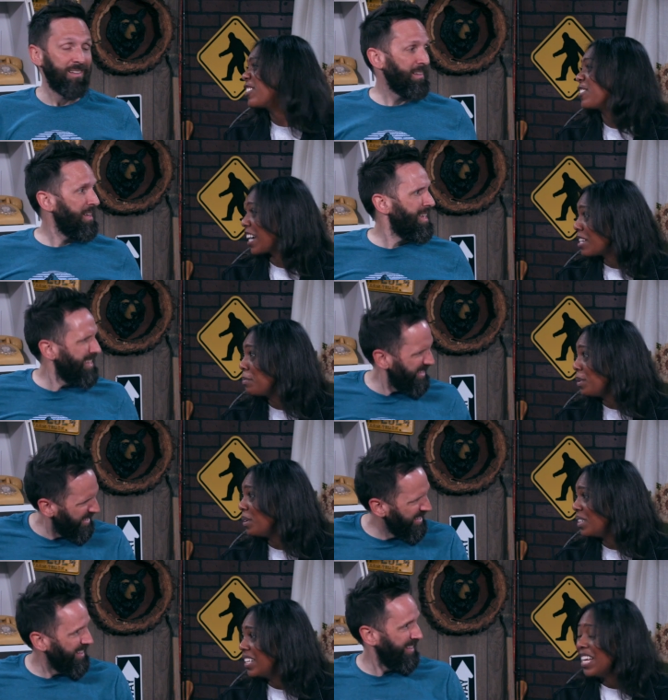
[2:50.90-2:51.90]

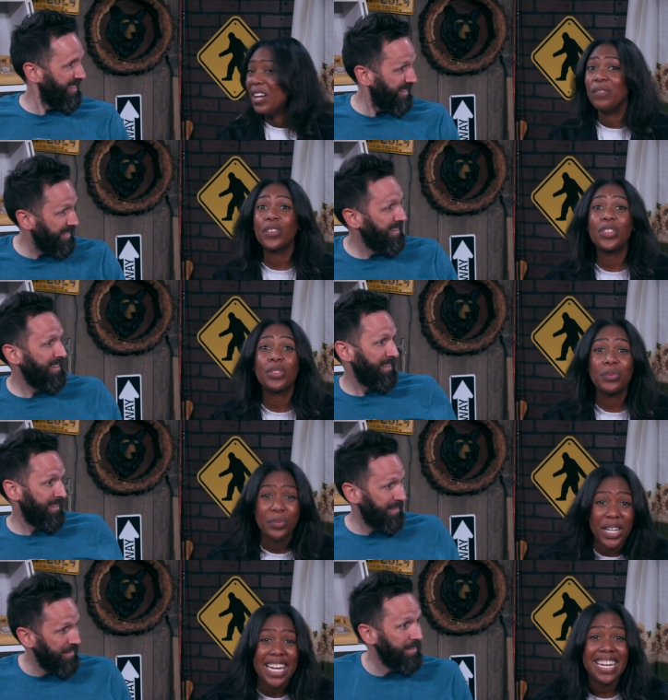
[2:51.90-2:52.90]
Speaker 1: incredible? For
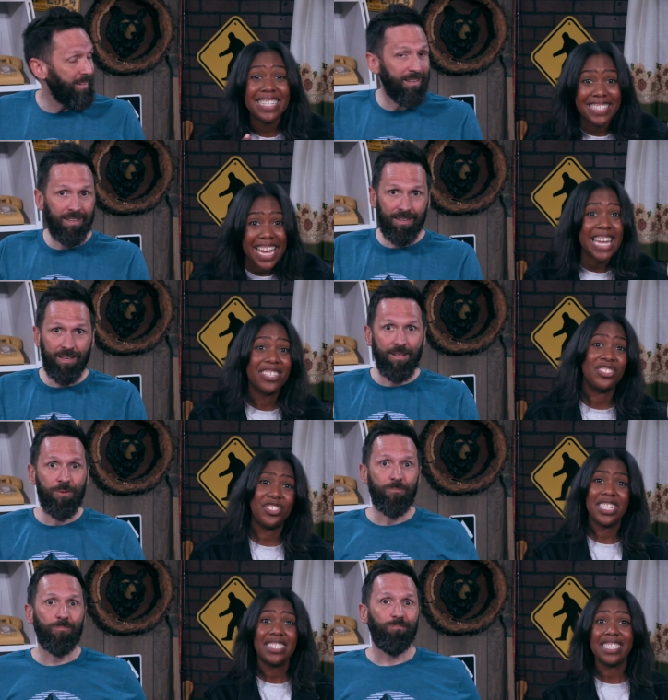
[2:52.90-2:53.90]
three days,
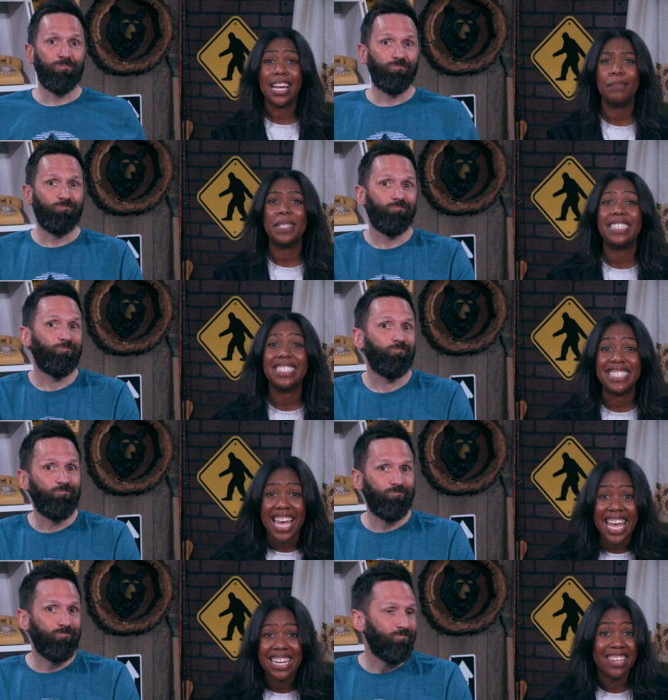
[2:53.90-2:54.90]
Jesus had been
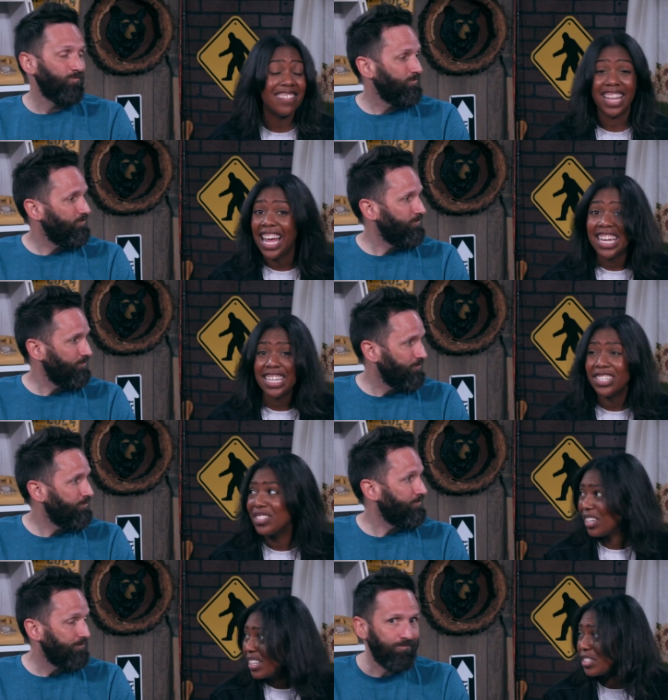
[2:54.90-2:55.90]
dead and lying in a
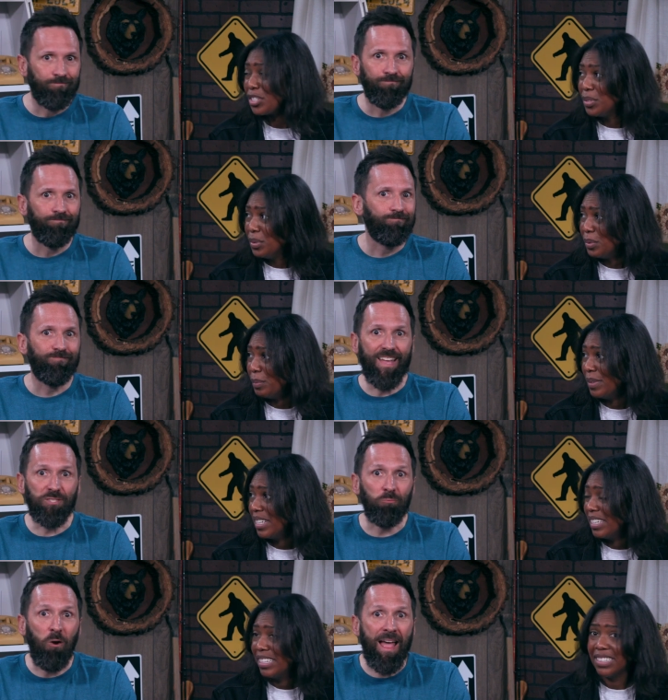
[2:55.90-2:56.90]
dark tomb.
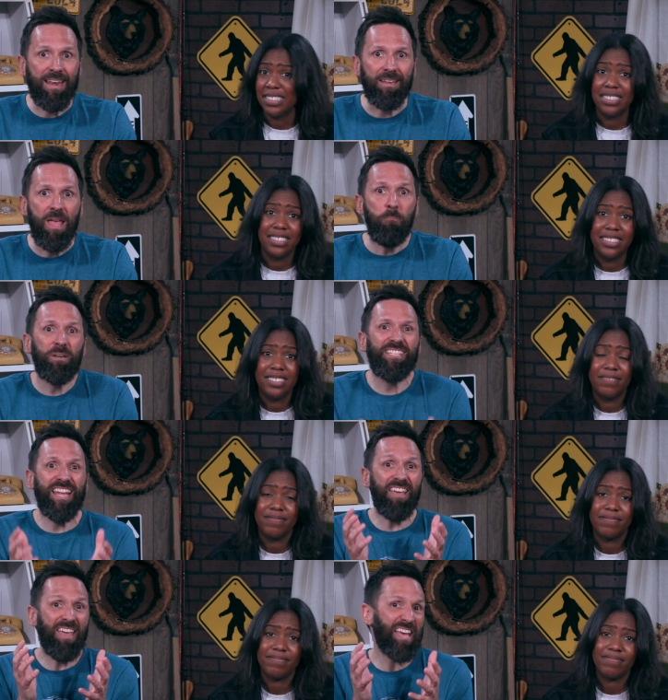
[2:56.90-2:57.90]
Speaker 2: That's right. But
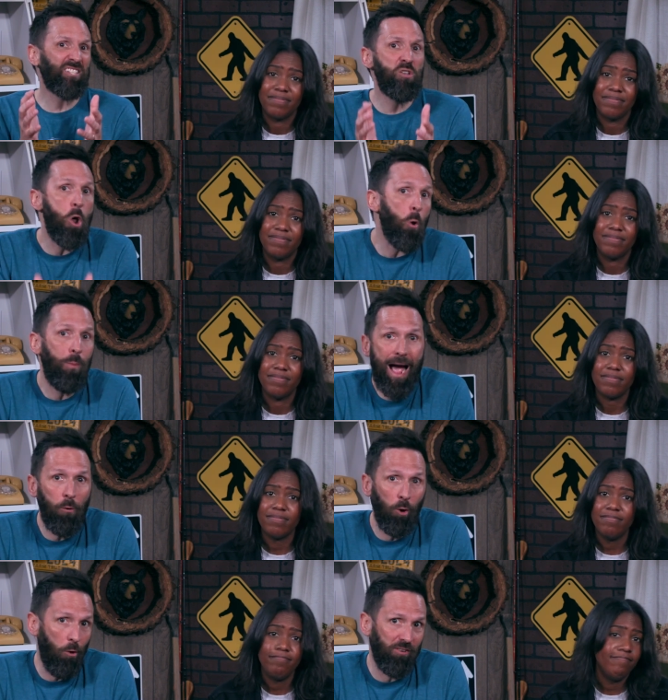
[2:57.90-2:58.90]
death has no
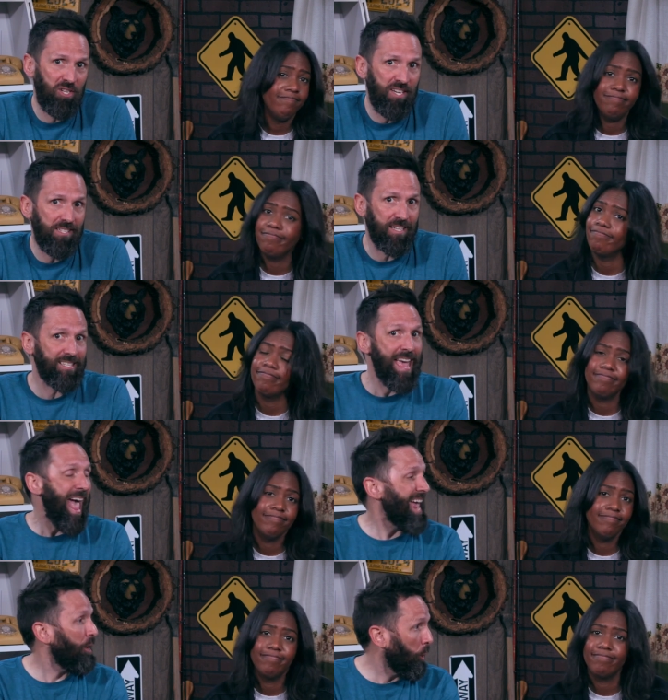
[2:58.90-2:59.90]
power over Jesus.
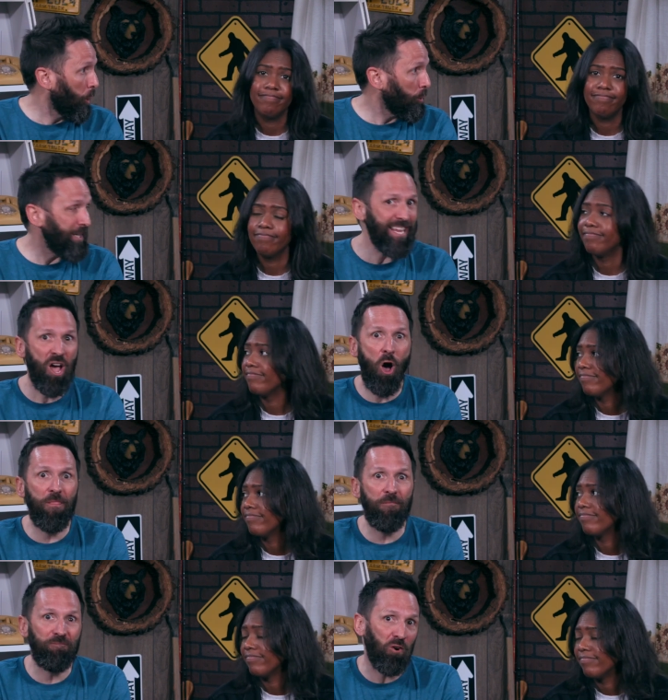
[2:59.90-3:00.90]
And early on
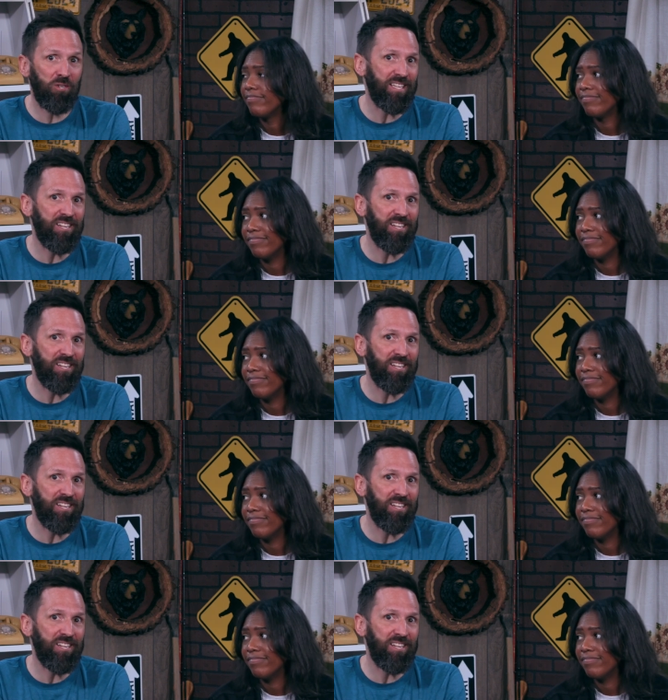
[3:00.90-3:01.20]
the first